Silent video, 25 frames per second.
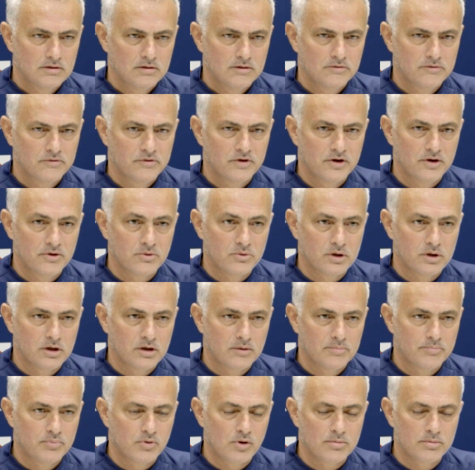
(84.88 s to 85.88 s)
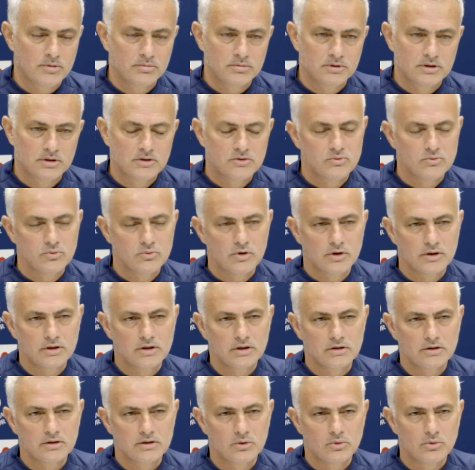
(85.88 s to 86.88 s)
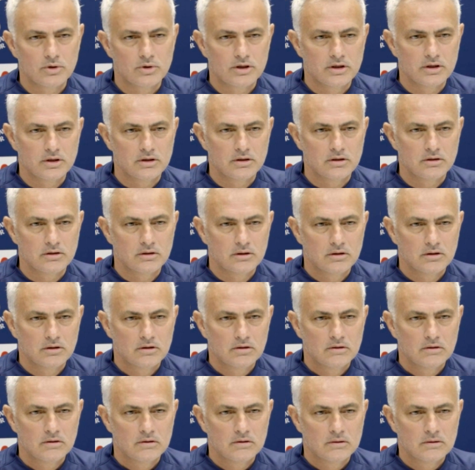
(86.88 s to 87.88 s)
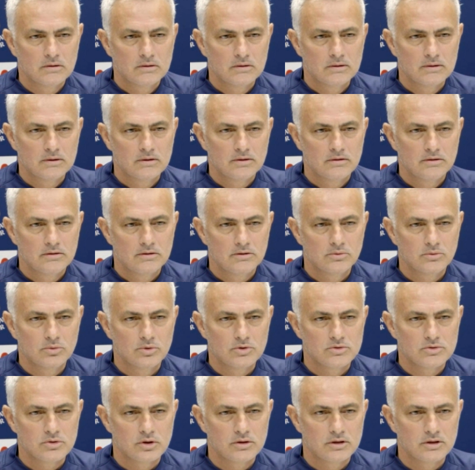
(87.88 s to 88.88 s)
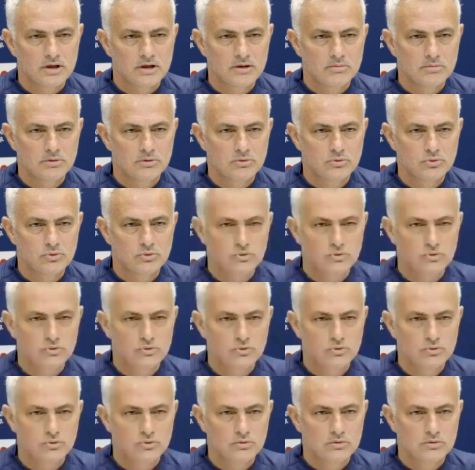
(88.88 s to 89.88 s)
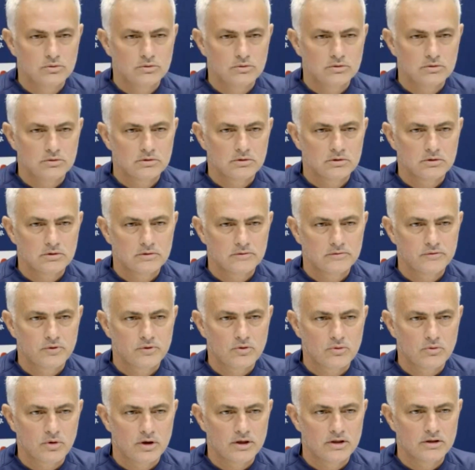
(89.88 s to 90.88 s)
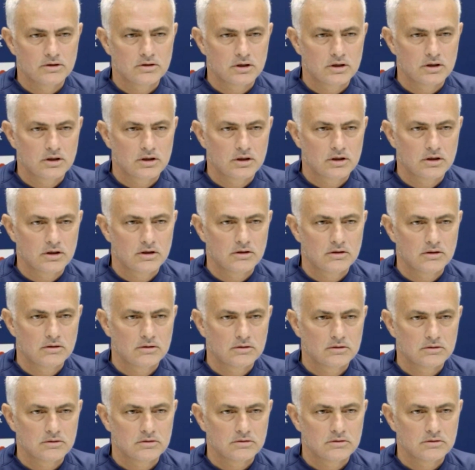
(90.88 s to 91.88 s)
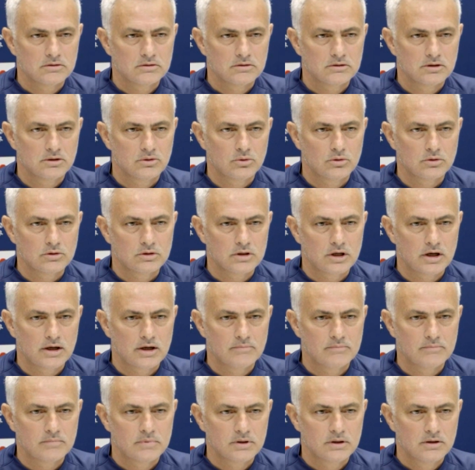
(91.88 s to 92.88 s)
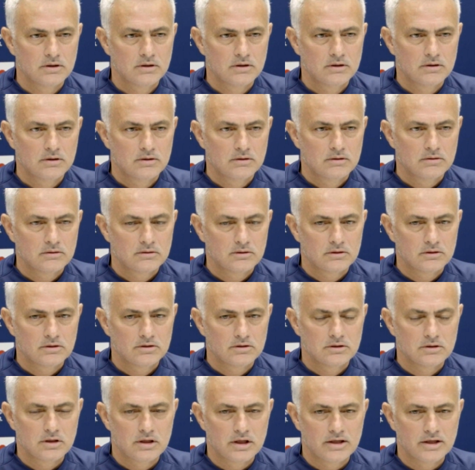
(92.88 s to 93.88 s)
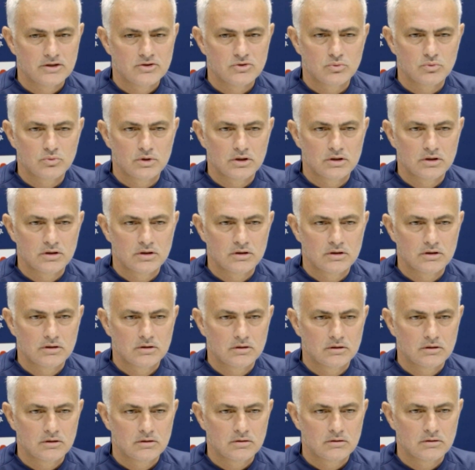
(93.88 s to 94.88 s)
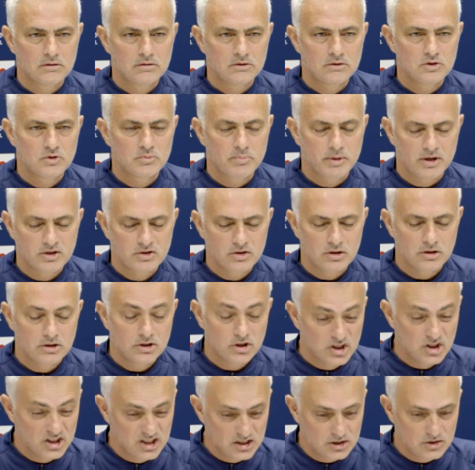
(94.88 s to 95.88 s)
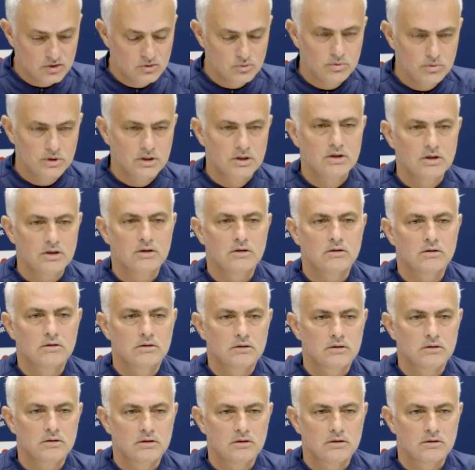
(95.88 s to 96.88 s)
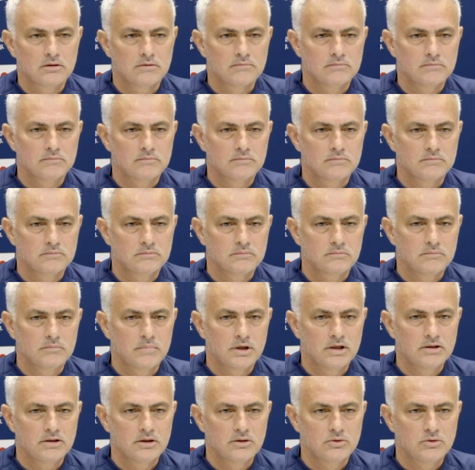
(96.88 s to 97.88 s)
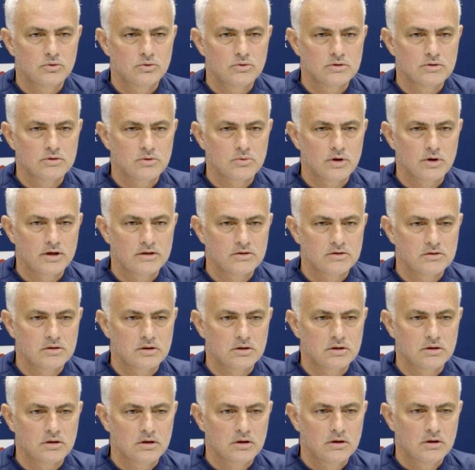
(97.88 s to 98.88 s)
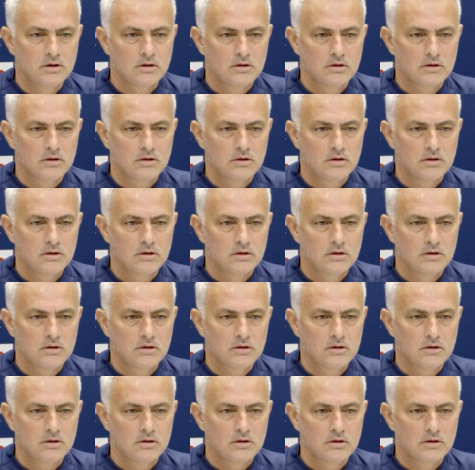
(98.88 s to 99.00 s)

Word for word: very well. Probably he's working the way he was not able to do for quite a long time. The last week, especially this week, Monday, Tuesday, Wednesday,